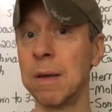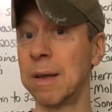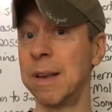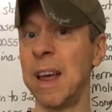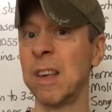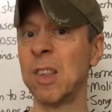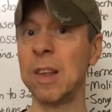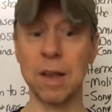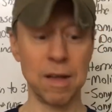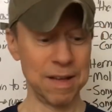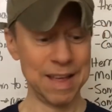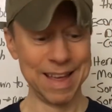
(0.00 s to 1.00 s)

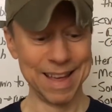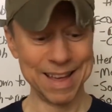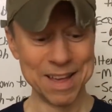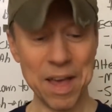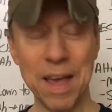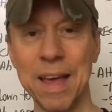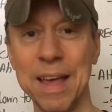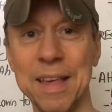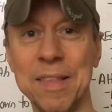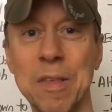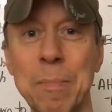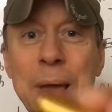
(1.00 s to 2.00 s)
contestant
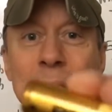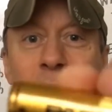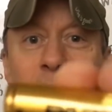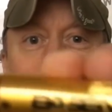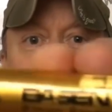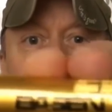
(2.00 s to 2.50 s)
is the Basen